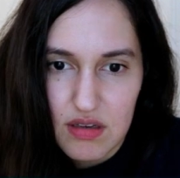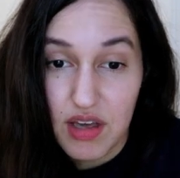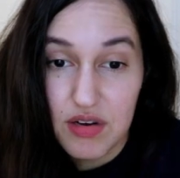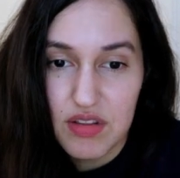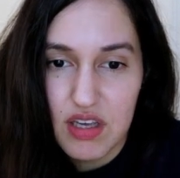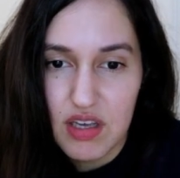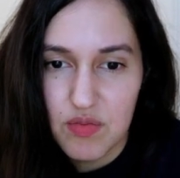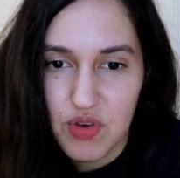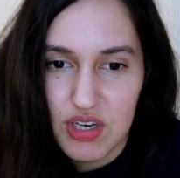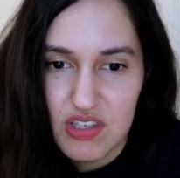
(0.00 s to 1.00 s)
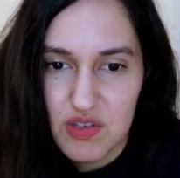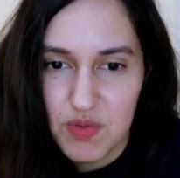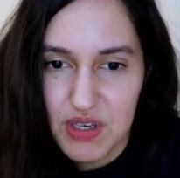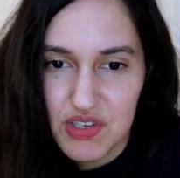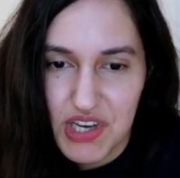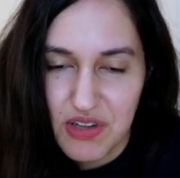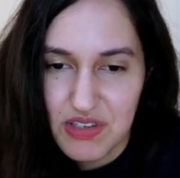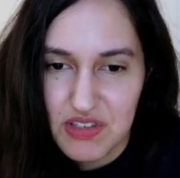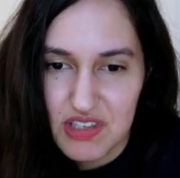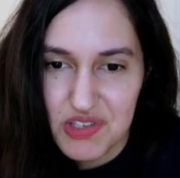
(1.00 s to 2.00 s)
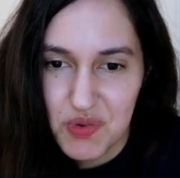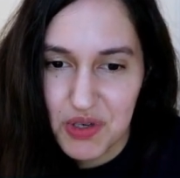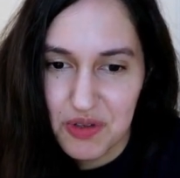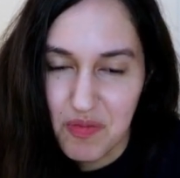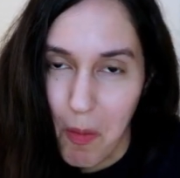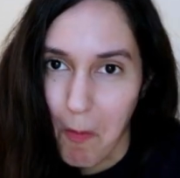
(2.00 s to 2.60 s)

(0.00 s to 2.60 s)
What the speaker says: I don't think I'm ready to bring a child into this world.